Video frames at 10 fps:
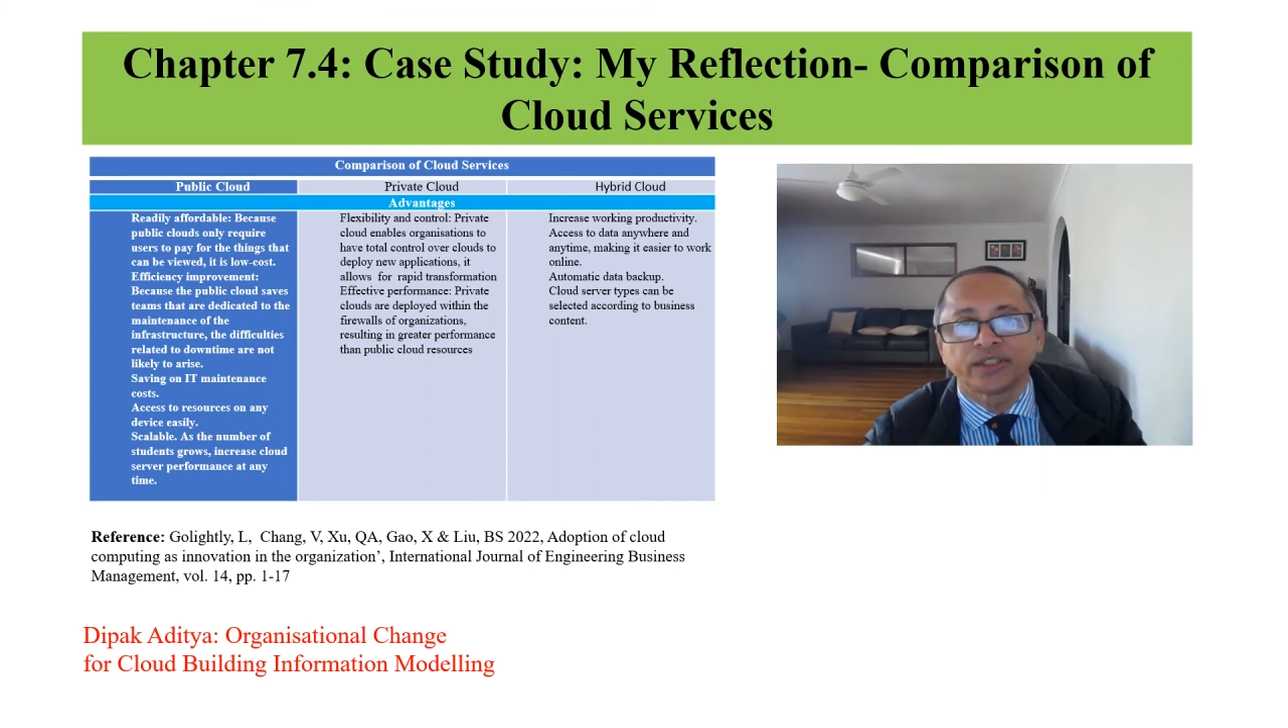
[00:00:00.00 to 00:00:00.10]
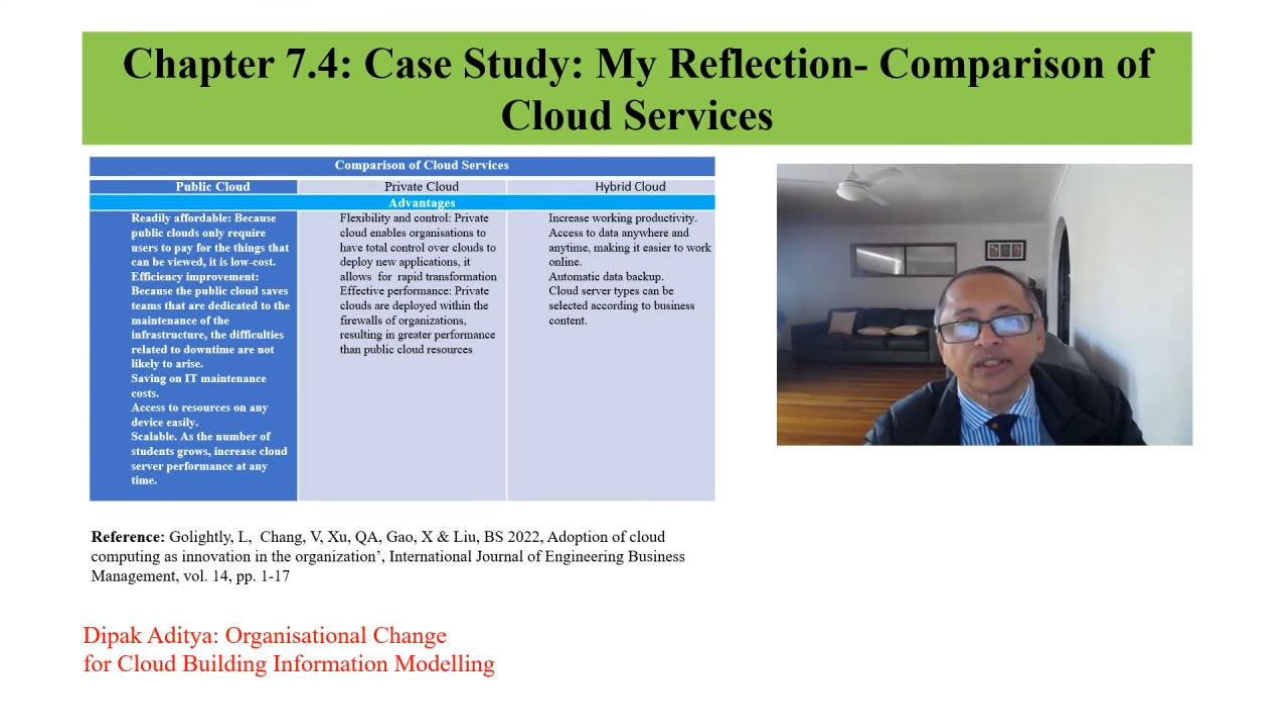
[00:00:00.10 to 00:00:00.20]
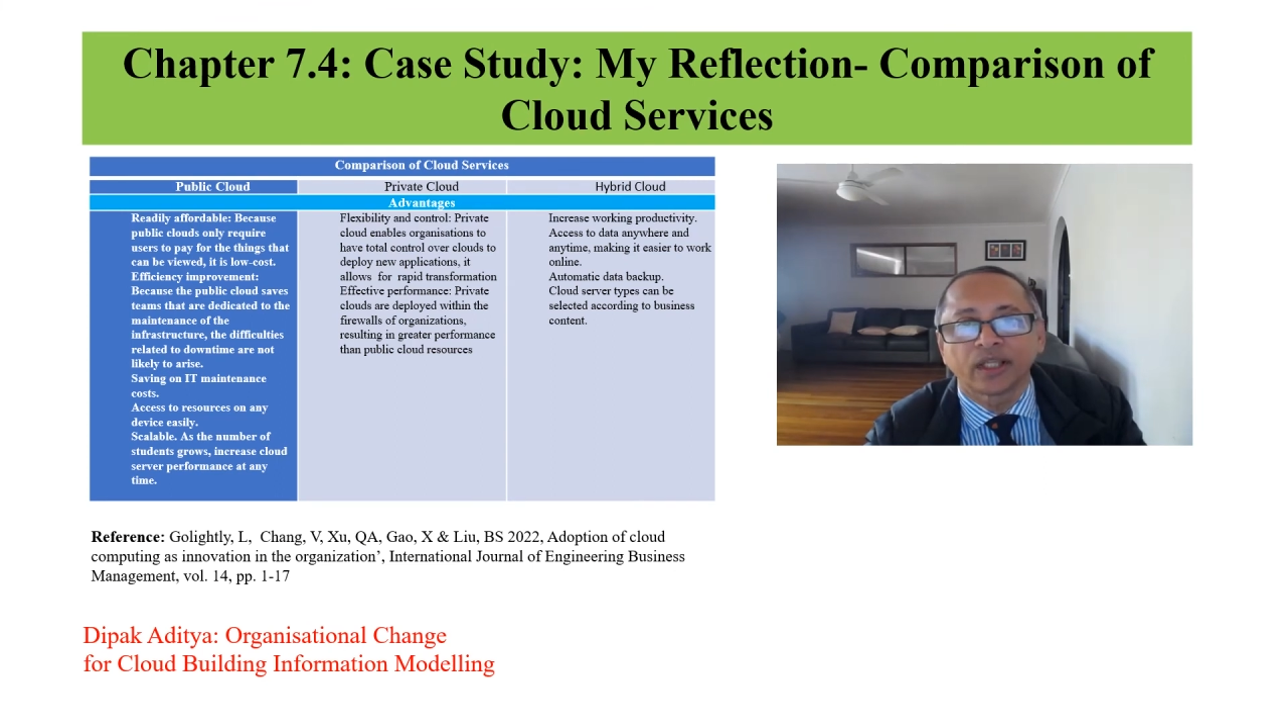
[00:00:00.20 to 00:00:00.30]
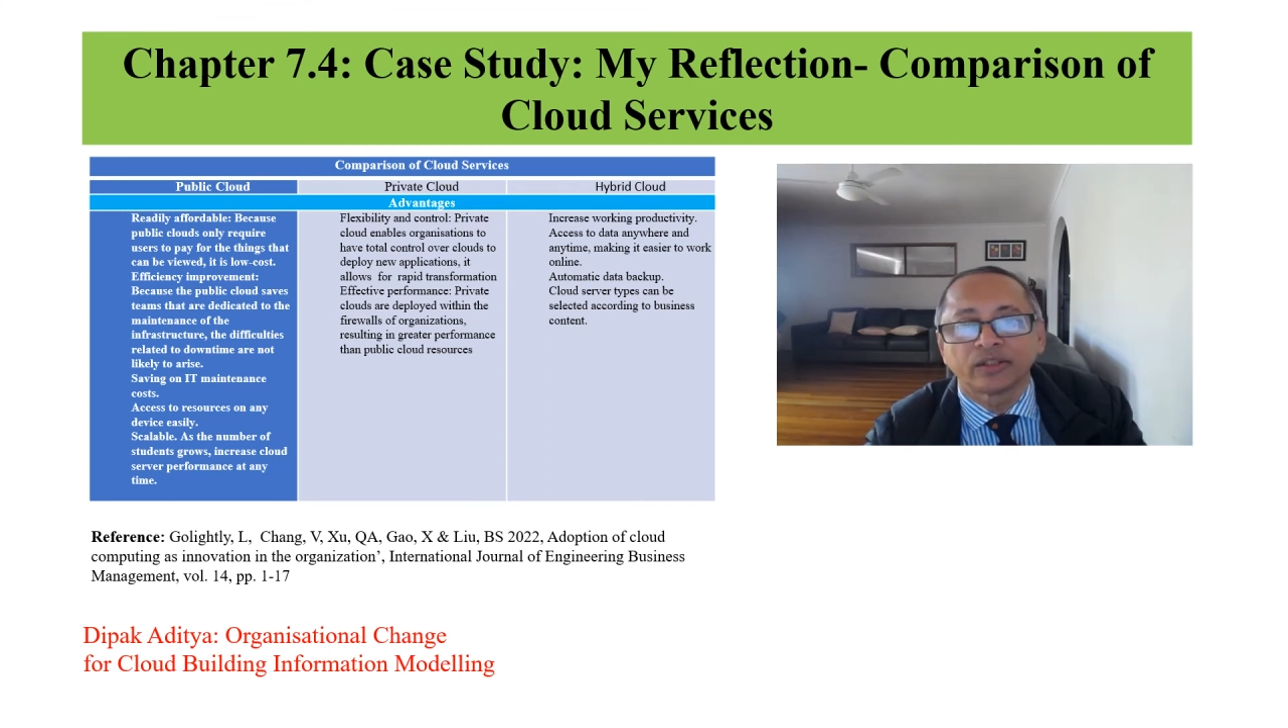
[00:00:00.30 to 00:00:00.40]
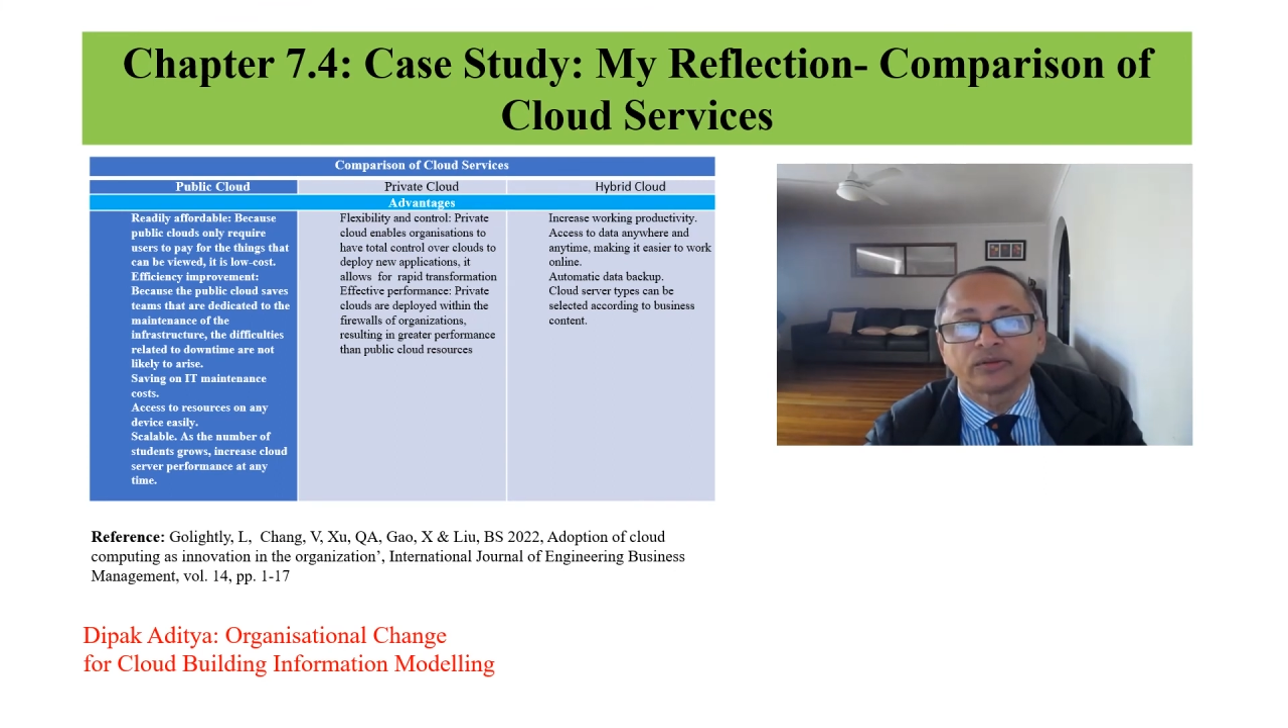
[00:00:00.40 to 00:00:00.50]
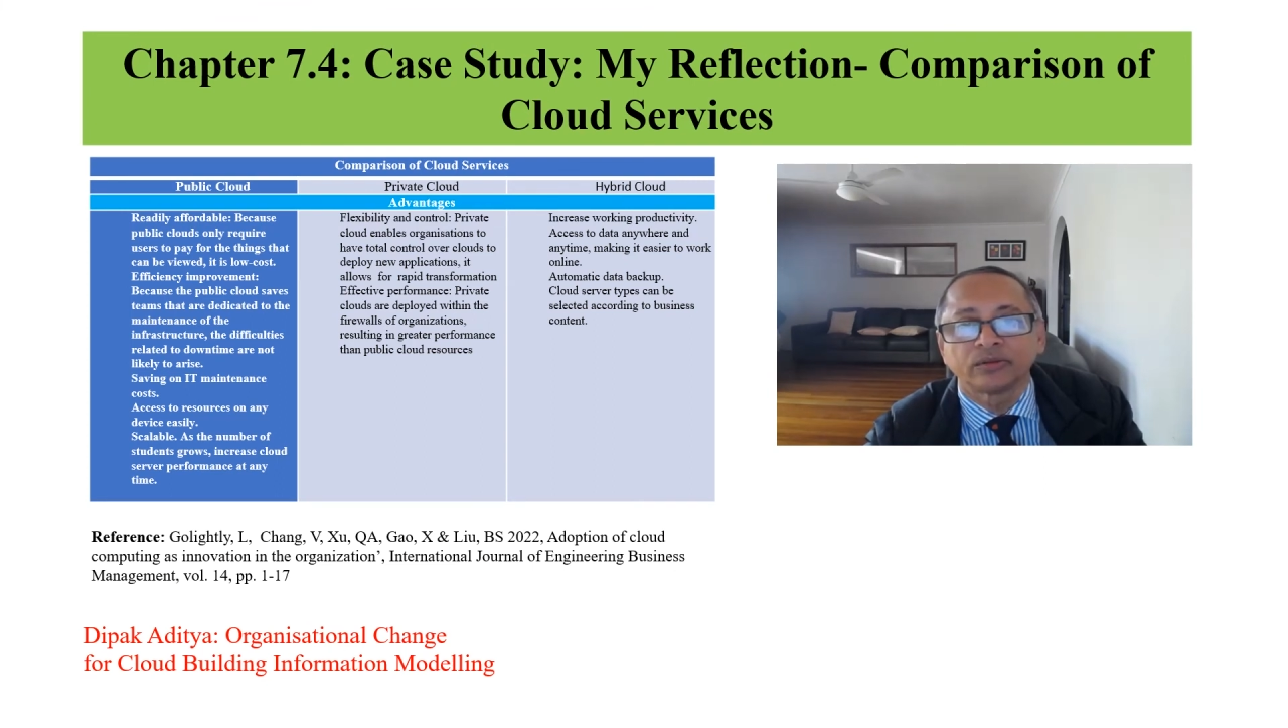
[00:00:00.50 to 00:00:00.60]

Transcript: cloud.